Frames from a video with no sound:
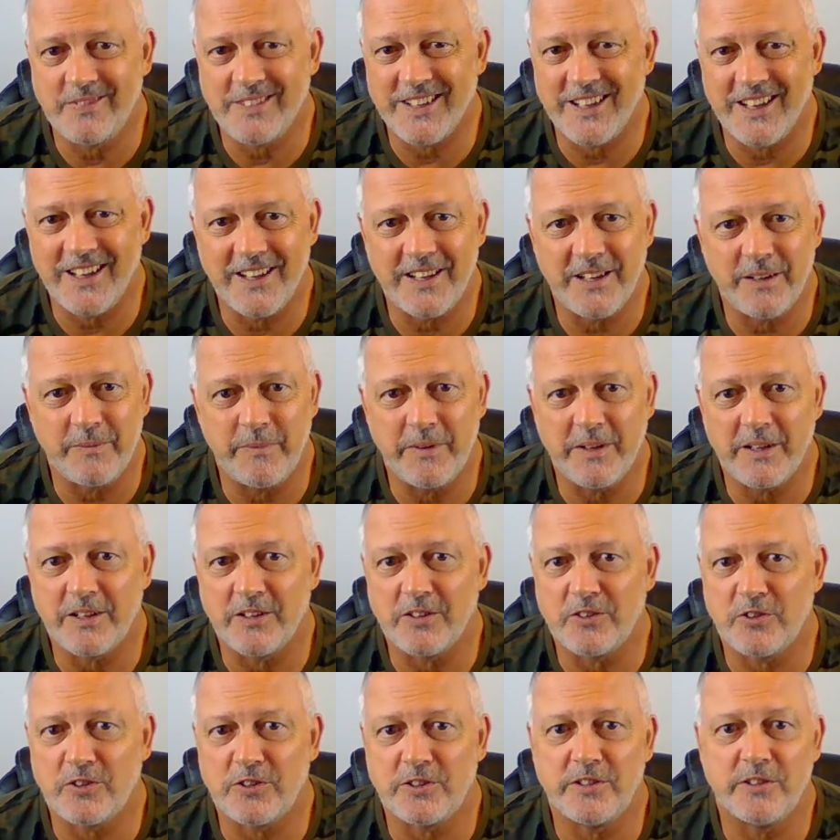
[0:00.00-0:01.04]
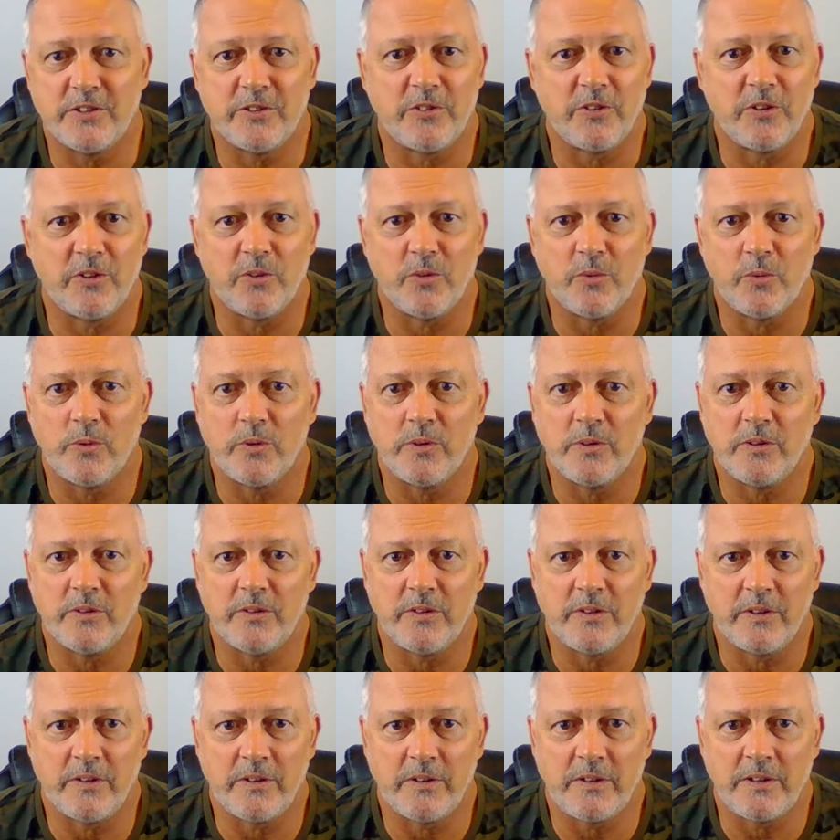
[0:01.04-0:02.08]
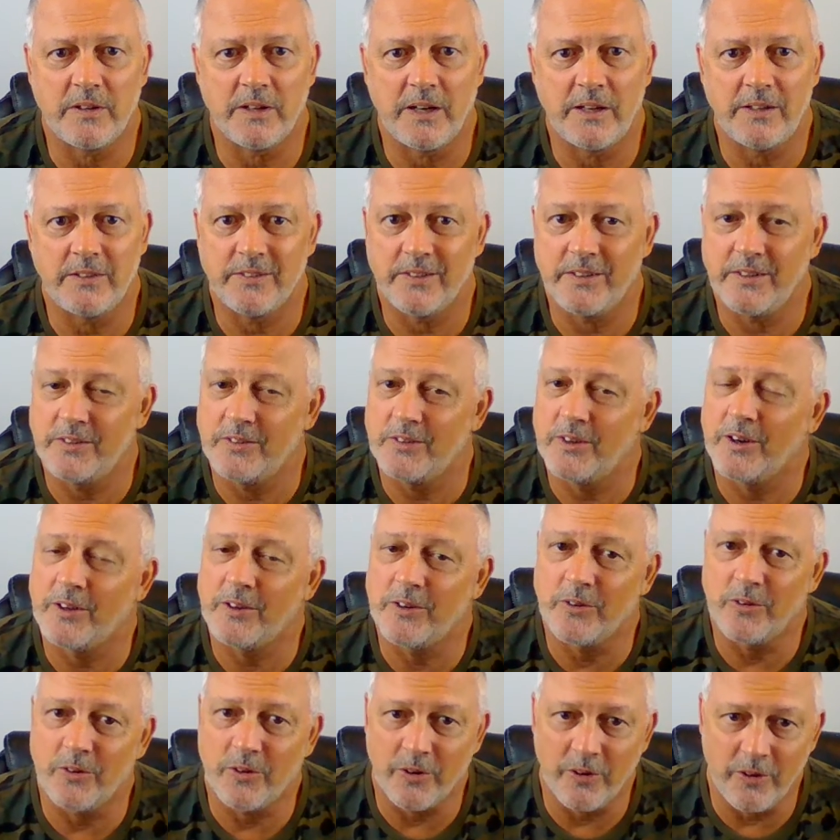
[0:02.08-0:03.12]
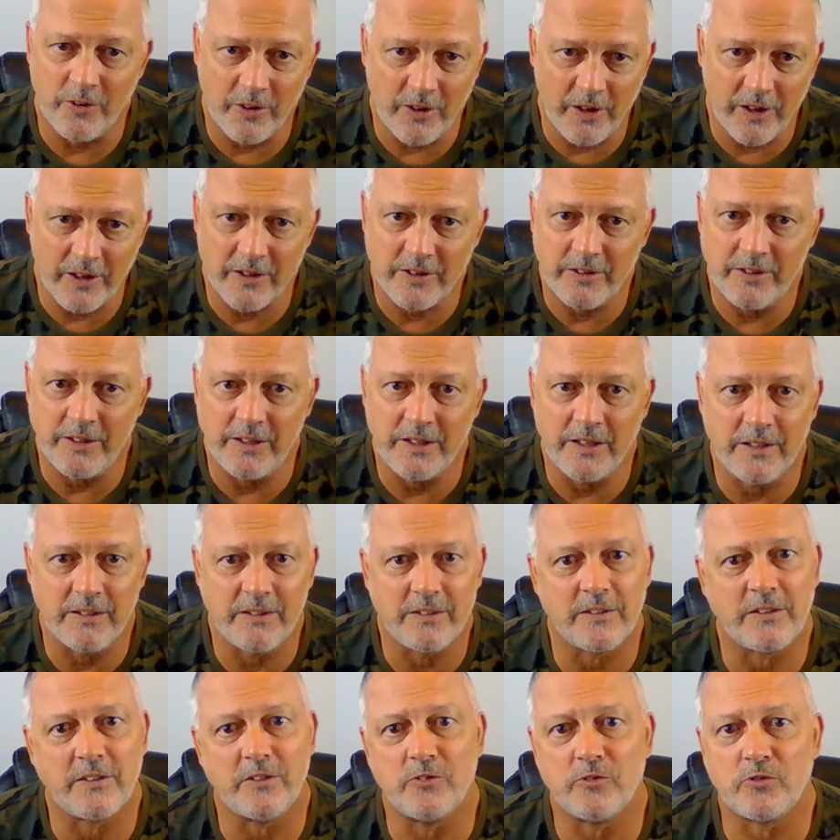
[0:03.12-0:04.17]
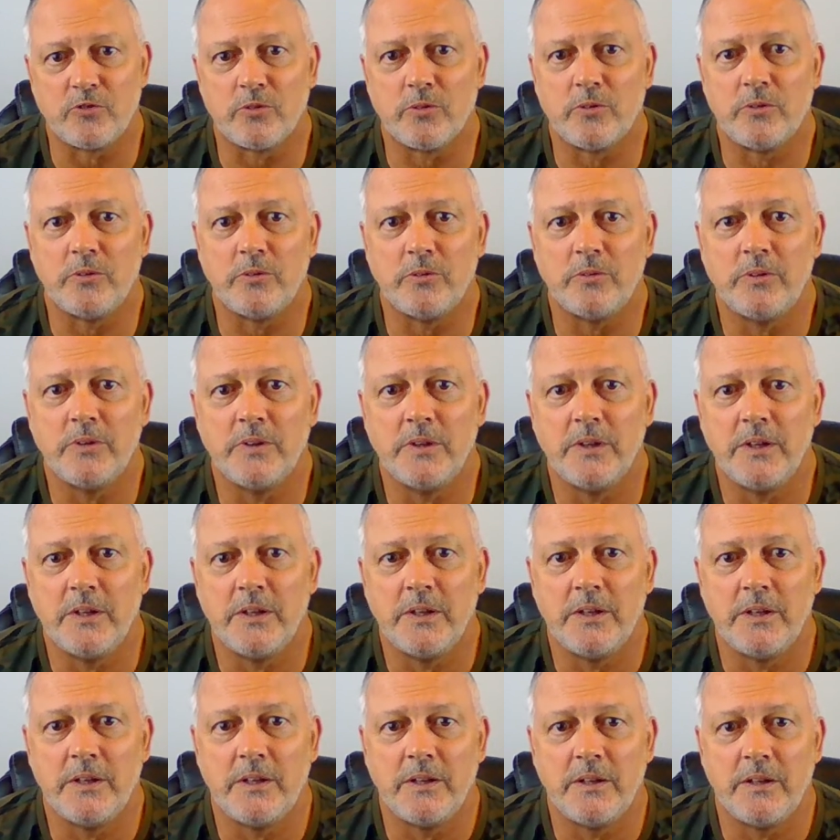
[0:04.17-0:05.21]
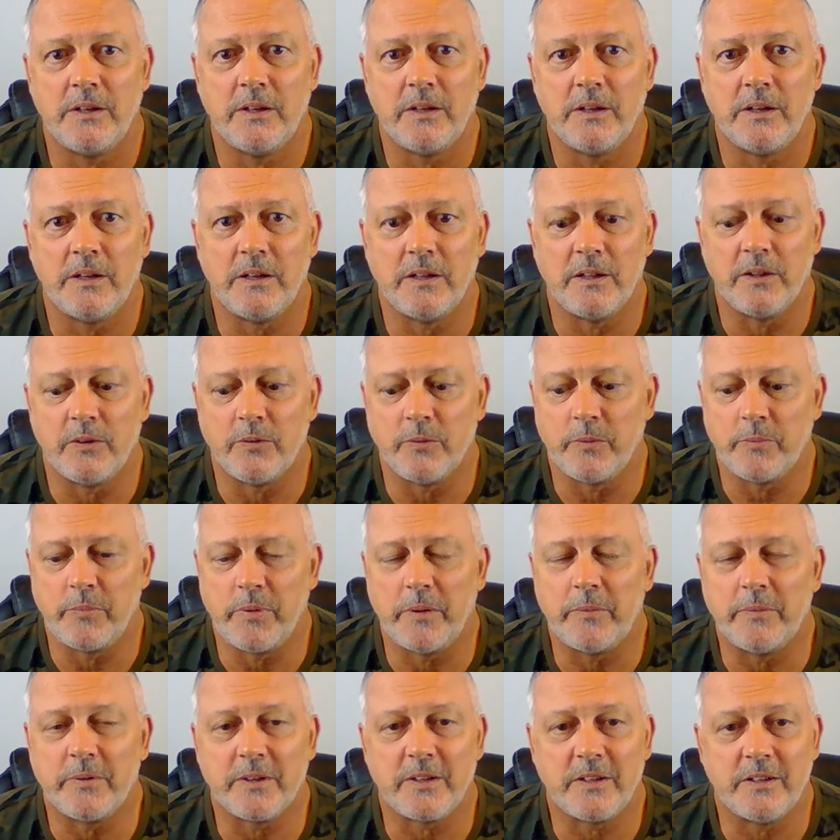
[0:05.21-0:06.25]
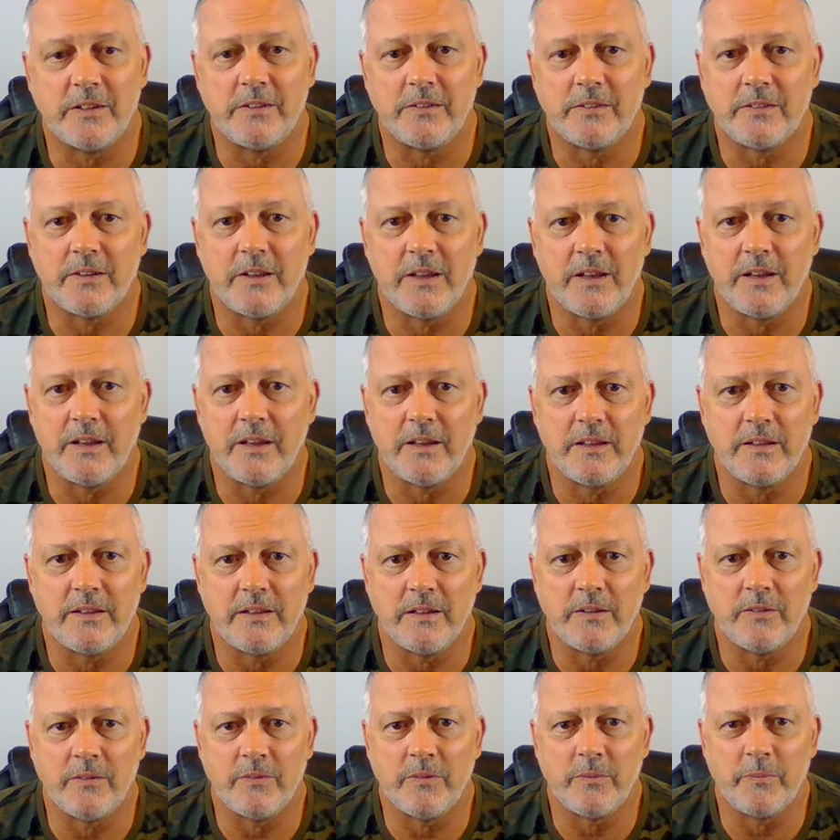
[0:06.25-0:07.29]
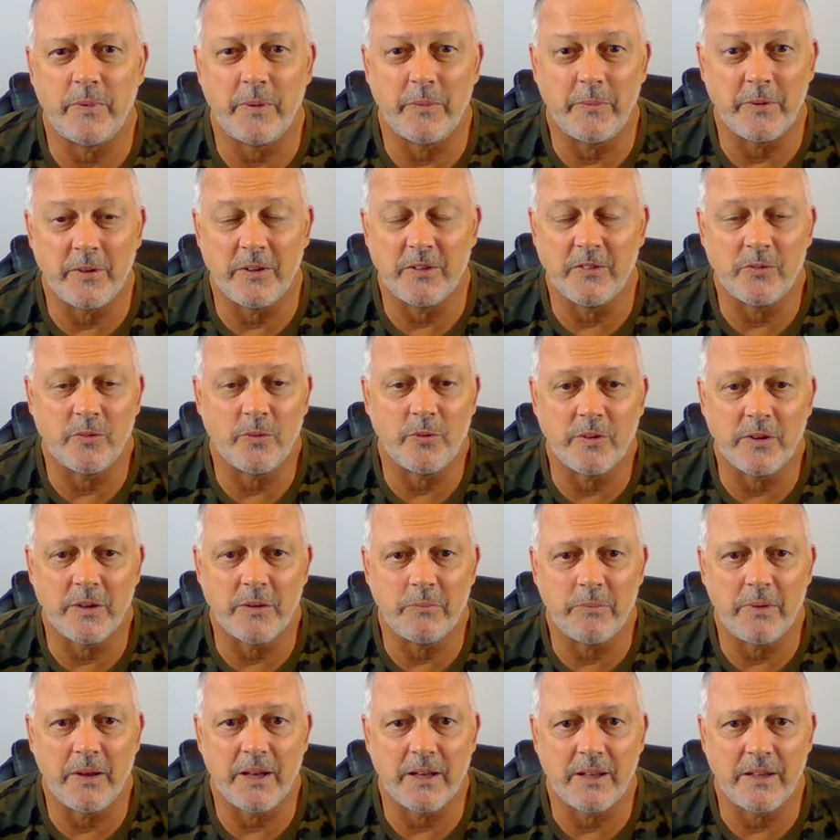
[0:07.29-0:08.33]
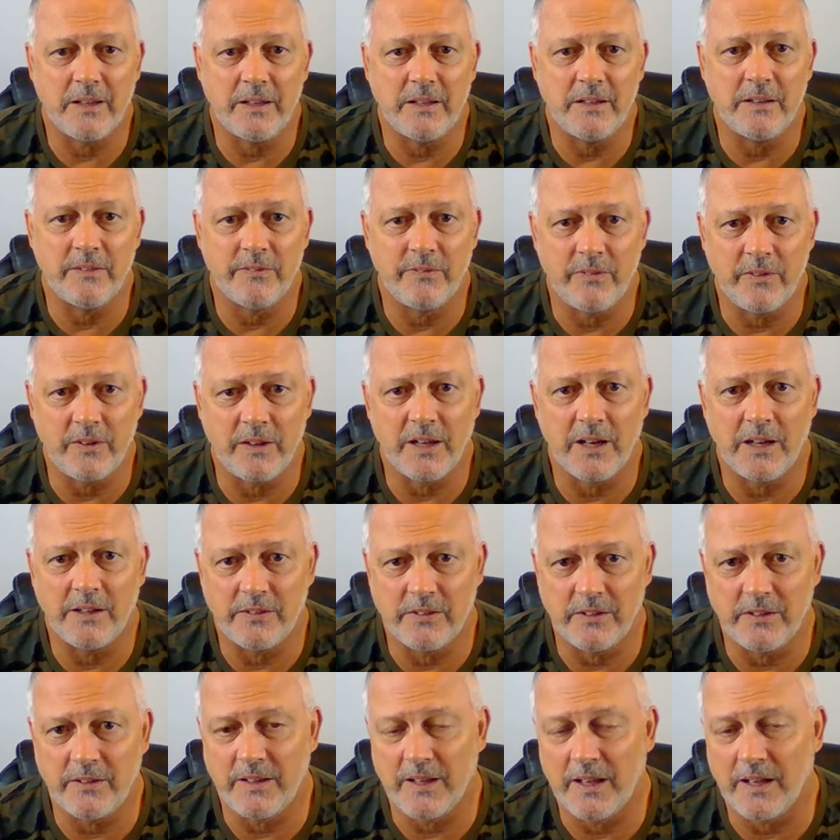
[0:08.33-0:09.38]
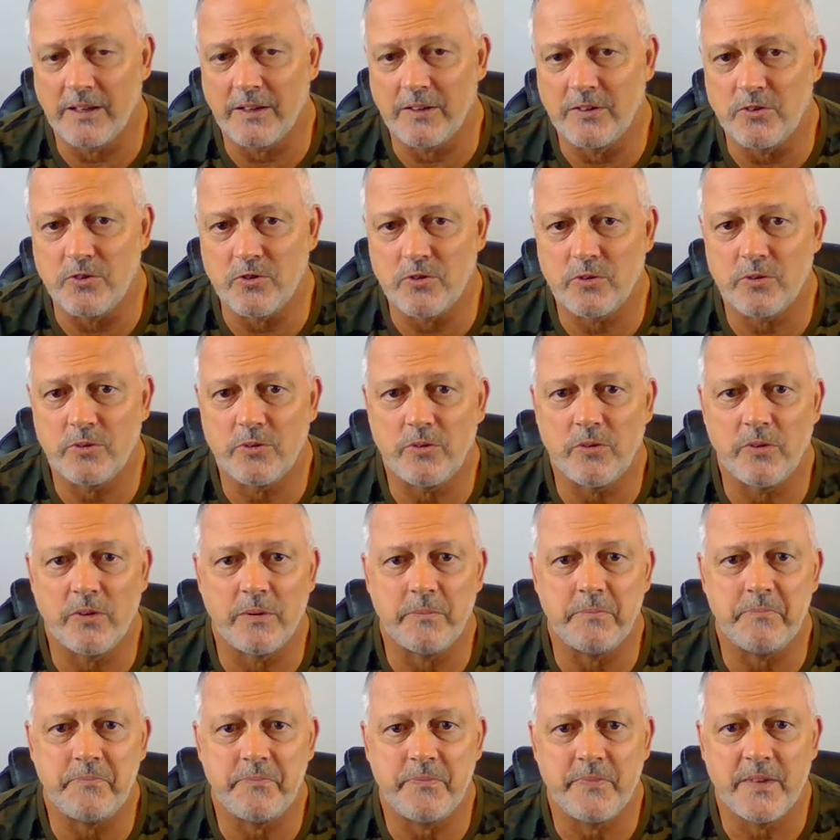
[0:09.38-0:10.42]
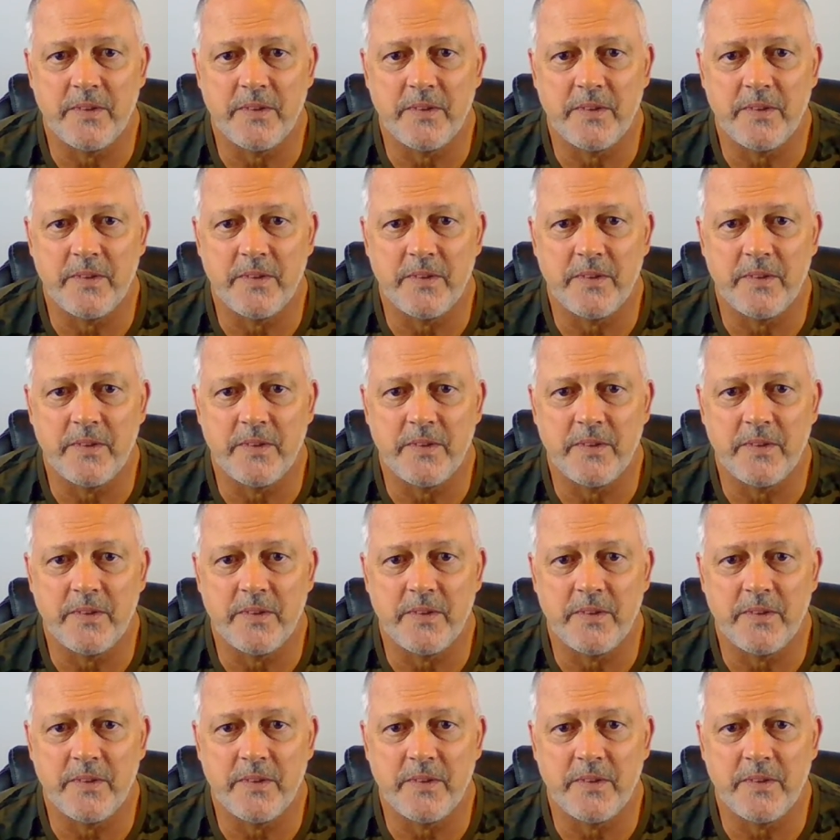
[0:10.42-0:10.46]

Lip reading: kind of make it clear to the world that guys like Donald are not going to get to control the Republicans, and the Republicans won't get back in if guys like that control them,